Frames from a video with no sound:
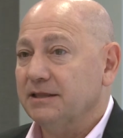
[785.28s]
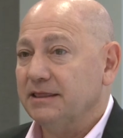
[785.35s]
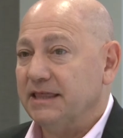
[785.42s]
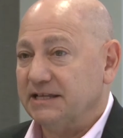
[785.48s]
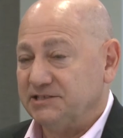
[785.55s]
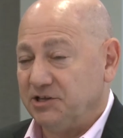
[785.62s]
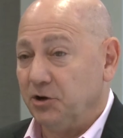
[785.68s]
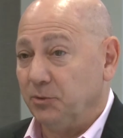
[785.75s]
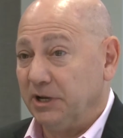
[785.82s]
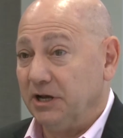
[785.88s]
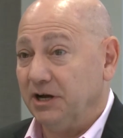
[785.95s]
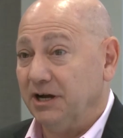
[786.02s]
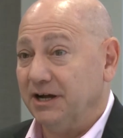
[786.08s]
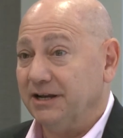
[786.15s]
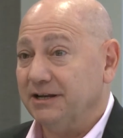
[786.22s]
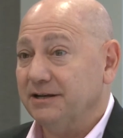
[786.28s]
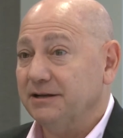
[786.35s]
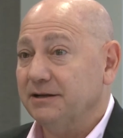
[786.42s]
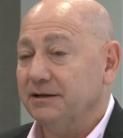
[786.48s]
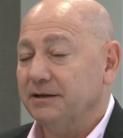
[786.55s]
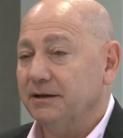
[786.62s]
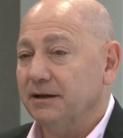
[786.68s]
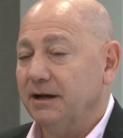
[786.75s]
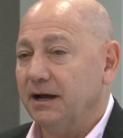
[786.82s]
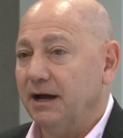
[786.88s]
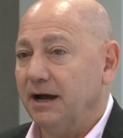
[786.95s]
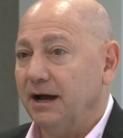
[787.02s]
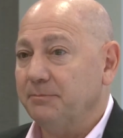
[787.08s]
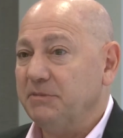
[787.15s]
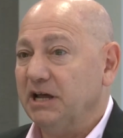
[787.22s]
that's going on,
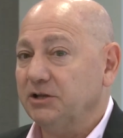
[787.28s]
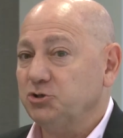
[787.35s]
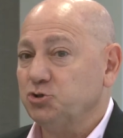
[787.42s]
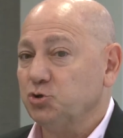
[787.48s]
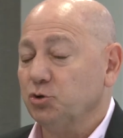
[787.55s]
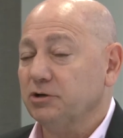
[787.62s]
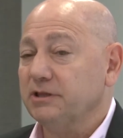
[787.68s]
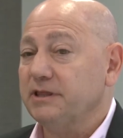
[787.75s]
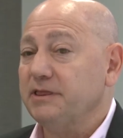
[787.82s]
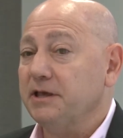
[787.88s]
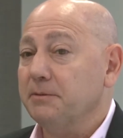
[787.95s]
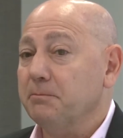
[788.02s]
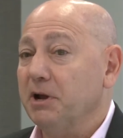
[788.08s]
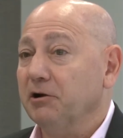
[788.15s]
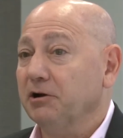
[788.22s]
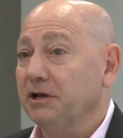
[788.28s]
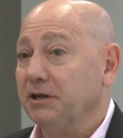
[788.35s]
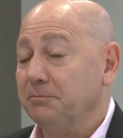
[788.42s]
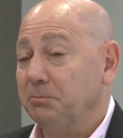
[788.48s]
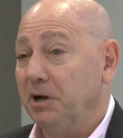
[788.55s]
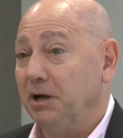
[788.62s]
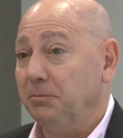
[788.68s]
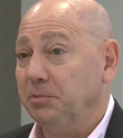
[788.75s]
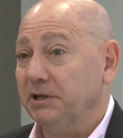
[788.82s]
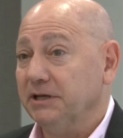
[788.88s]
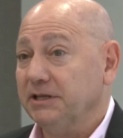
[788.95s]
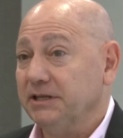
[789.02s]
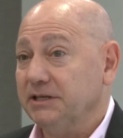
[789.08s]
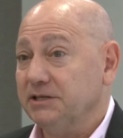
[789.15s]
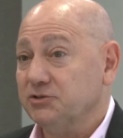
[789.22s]
I'm not sure that the American
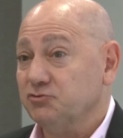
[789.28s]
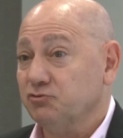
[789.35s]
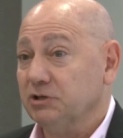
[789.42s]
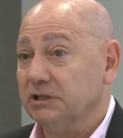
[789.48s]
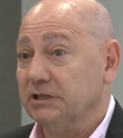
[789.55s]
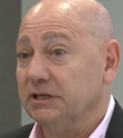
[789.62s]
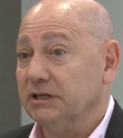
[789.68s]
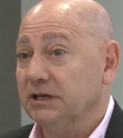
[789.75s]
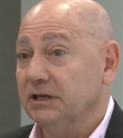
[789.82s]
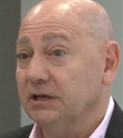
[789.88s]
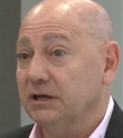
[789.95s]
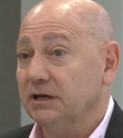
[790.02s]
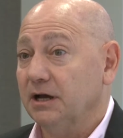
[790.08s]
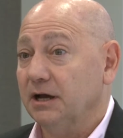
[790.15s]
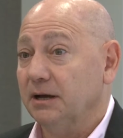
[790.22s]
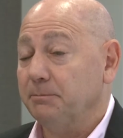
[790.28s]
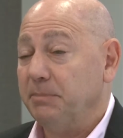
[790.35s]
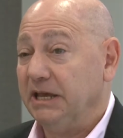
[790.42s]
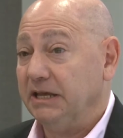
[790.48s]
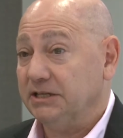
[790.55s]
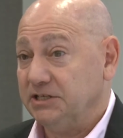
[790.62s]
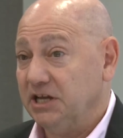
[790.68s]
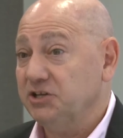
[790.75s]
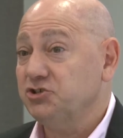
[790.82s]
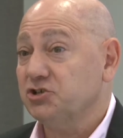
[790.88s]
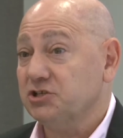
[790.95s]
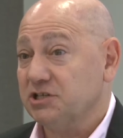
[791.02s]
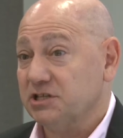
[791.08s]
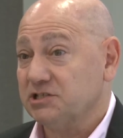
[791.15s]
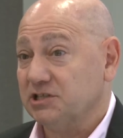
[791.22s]
public is really uh, paying
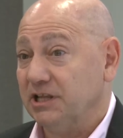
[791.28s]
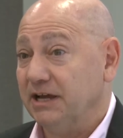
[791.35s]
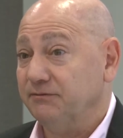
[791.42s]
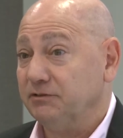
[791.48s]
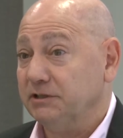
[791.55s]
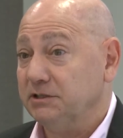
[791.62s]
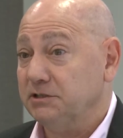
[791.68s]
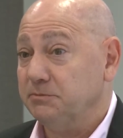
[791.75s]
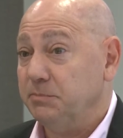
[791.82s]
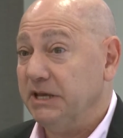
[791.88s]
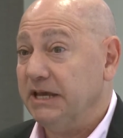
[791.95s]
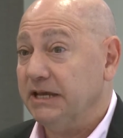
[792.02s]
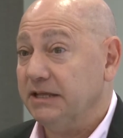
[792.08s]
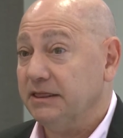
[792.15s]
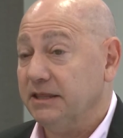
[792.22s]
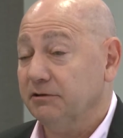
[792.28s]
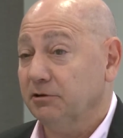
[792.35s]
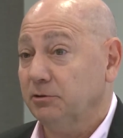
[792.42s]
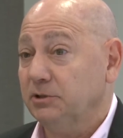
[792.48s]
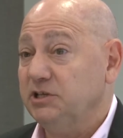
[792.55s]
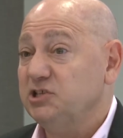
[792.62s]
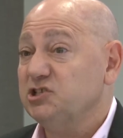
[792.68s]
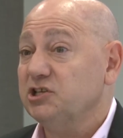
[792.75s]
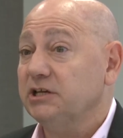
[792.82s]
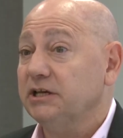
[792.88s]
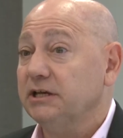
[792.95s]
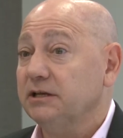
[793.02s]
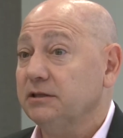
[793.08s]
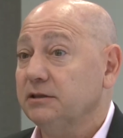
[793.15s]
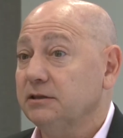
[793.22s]
attention to this lively debate. They're only
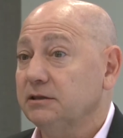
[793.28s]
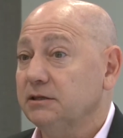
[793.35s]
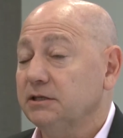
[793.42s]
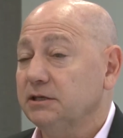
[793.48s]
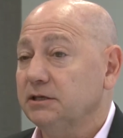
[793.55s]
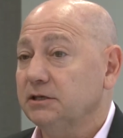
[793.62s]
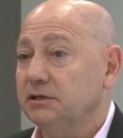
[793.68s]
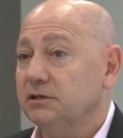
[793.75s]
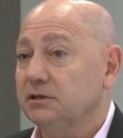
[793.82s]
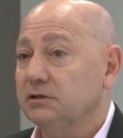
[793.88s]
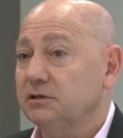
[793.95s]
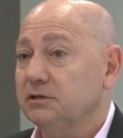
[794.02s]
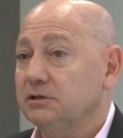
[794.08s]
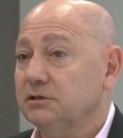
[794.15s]
seeing the